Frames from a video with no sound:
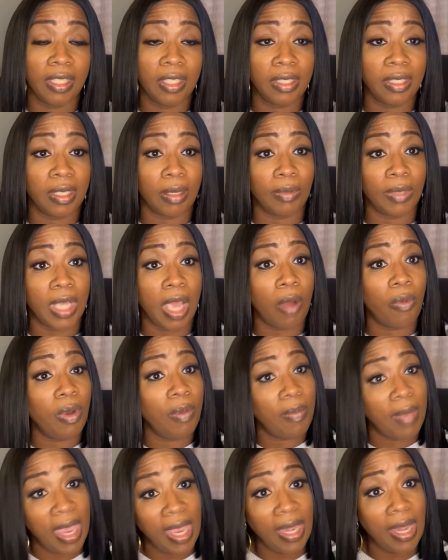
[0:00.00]
Sometimes we
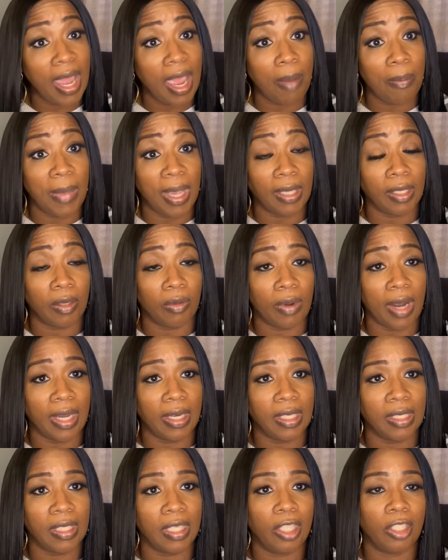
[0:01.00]
may not make the right
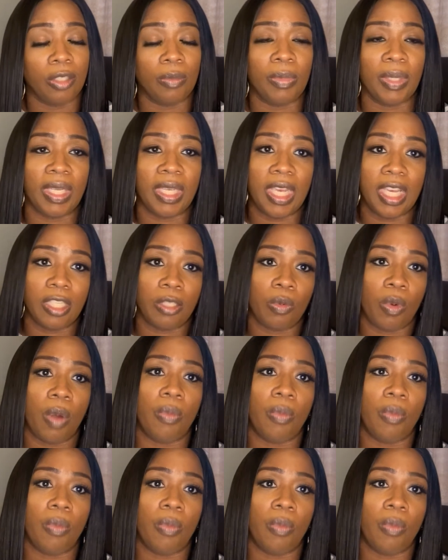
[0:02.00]
decision. But guess what?